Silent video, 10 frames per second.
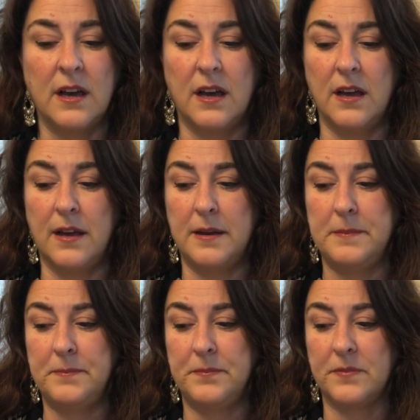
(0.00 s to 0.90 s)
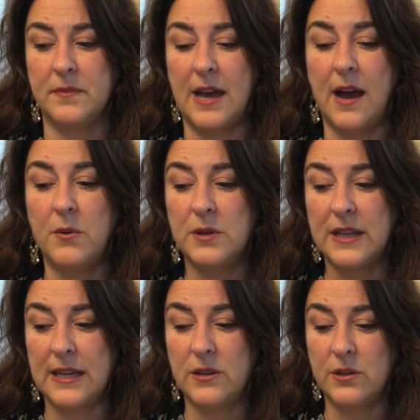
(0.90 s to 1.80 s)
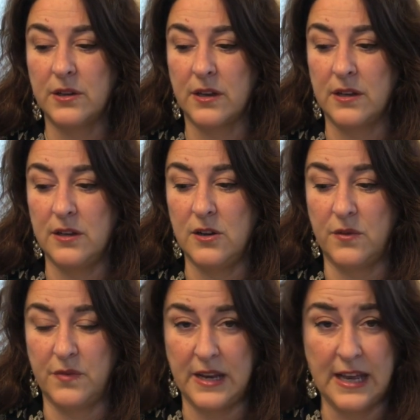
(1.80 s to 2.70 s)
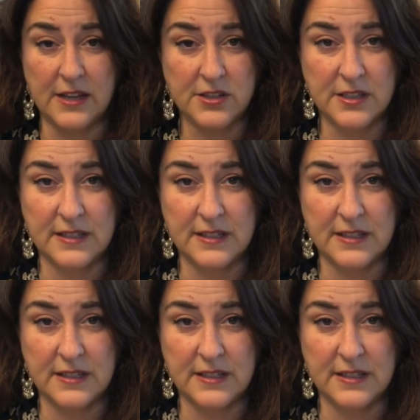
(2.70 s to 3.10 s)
How will I look, financially?